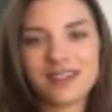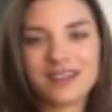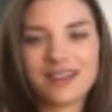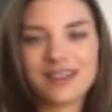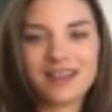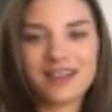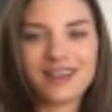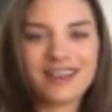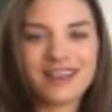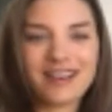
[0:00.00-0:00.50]

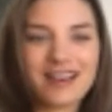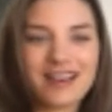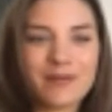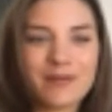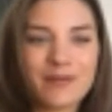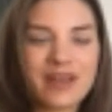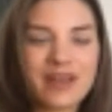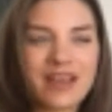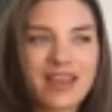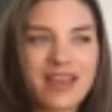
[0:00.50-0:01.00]

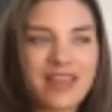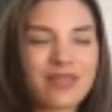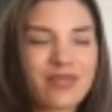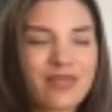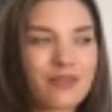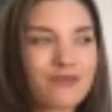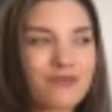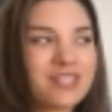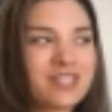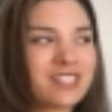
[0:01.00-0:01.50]
And the
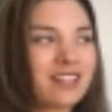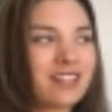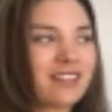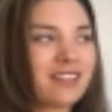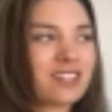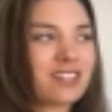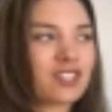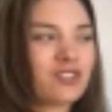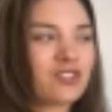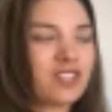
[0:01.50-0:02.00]
reason I liked
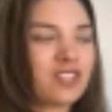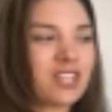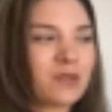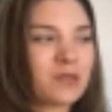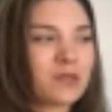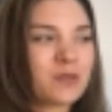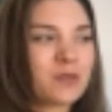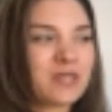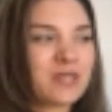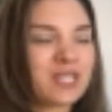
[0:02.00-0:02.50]
shooting it
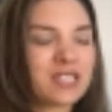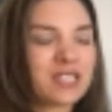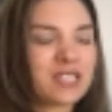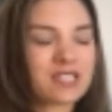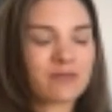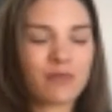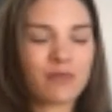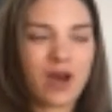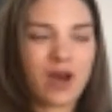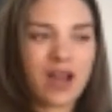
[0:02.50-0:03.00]
was because
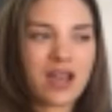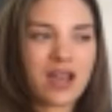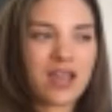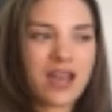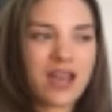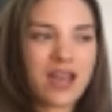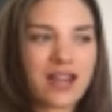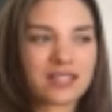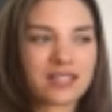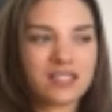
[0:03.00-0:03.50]
my
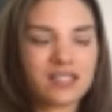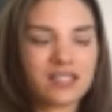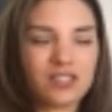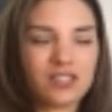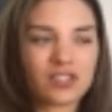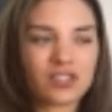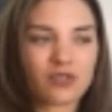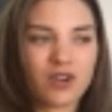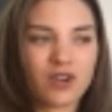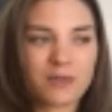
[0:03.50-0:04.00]
acting
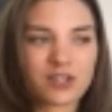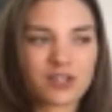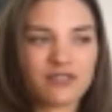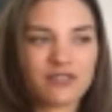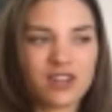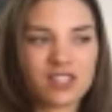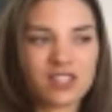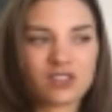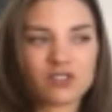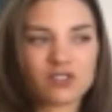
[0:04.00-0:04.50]
teacher, Robert
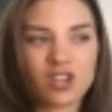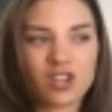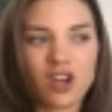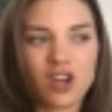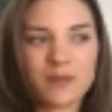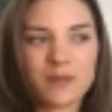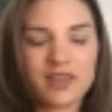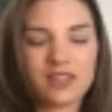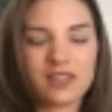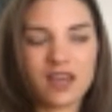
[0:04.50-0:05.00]
DeVonzo, taught
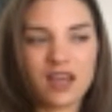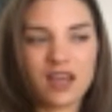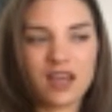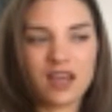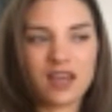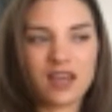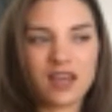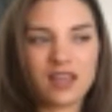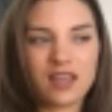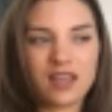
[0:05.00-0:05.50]
me
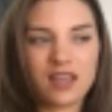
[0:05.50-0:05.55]
that